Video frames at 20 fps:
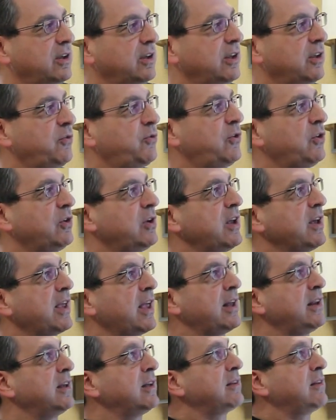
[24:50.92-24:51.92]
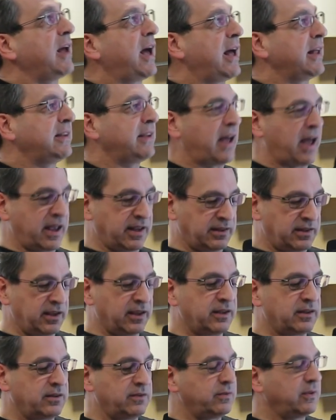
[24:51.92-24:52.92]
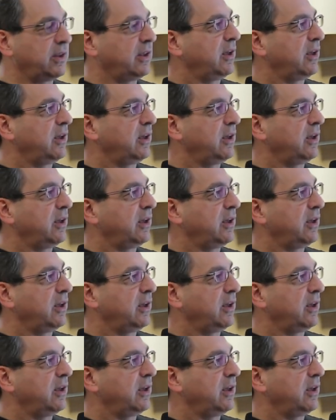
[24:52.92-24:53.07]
if you look at it, I did